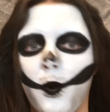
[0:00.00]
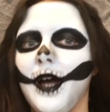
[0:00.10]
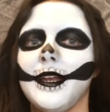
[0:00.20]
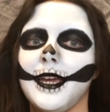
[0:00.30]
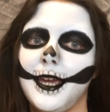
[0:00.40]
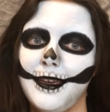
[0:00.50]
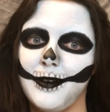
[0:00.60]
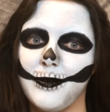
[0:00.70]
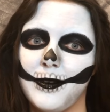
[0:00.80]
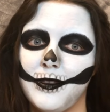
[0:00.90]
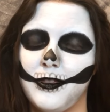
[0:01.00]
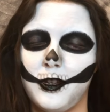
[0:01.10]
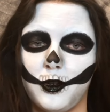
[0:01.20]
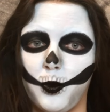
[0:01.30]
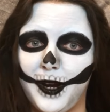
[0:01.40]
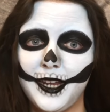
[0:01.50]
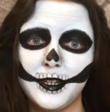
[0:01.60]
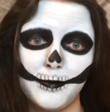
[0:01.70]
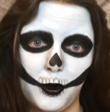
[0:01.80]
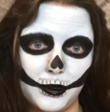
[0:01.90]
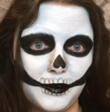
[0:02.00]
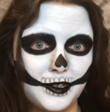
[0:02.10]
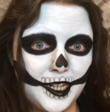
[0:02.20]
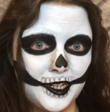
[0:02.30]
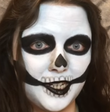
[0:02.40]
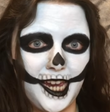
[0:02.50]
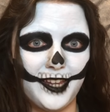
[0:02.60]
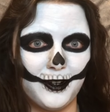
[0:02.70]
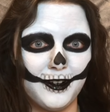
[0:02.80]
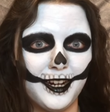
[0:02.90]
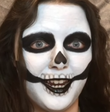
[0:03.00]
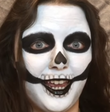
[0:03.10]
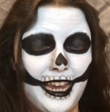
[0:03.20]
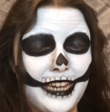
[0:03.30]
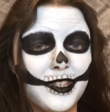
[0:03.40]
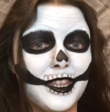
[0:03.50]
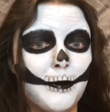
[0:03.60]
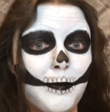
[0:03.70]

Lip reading: What if the grand immortal dictator is